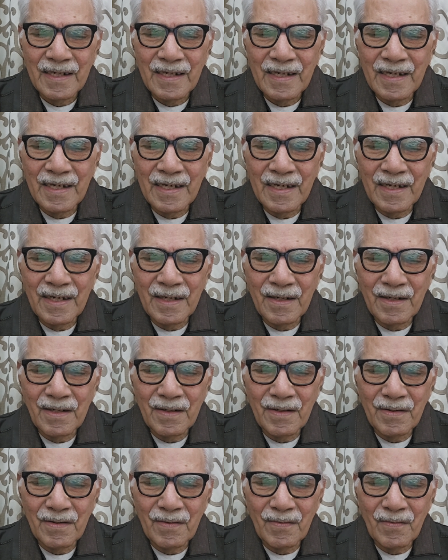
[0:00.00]

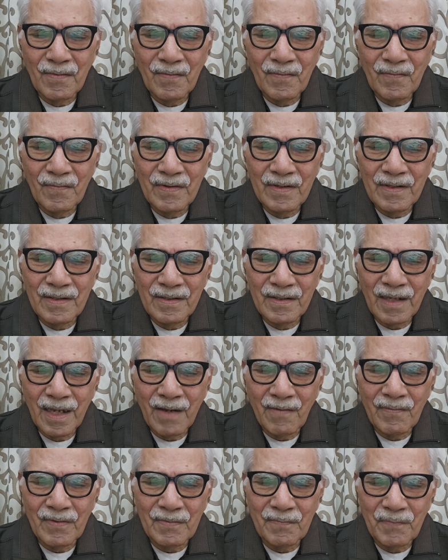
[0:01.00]

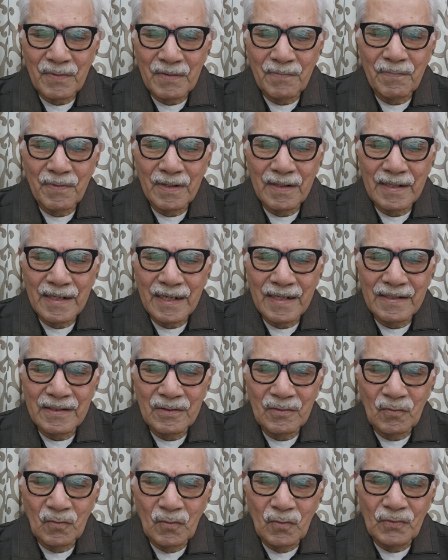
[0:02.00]
our people can
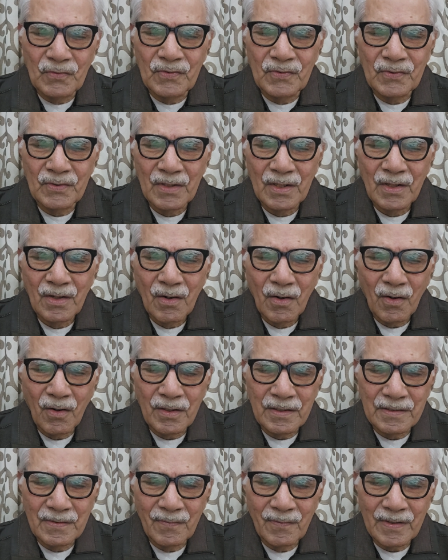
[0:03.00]
use or
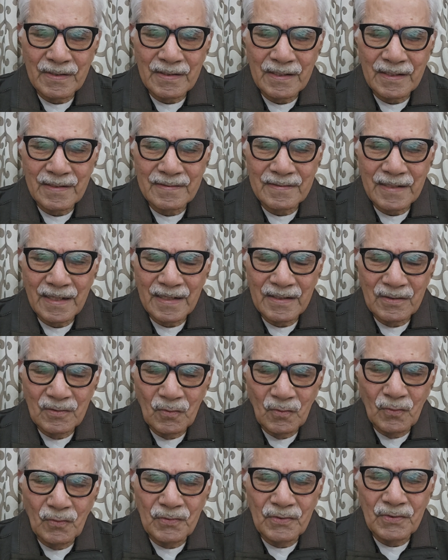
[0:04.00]
the workers can
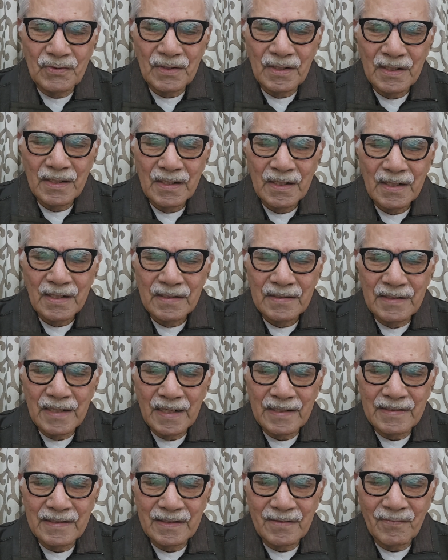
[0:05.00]
use
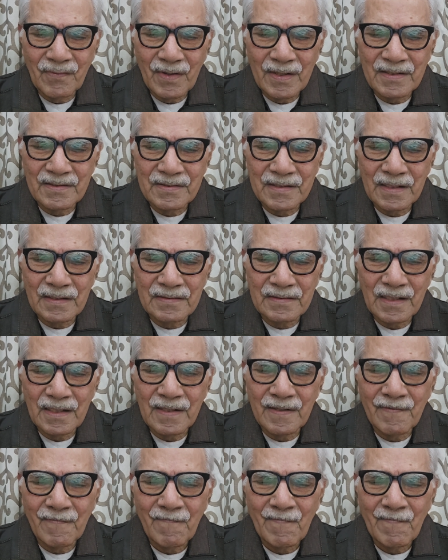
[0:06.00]
that infrastructure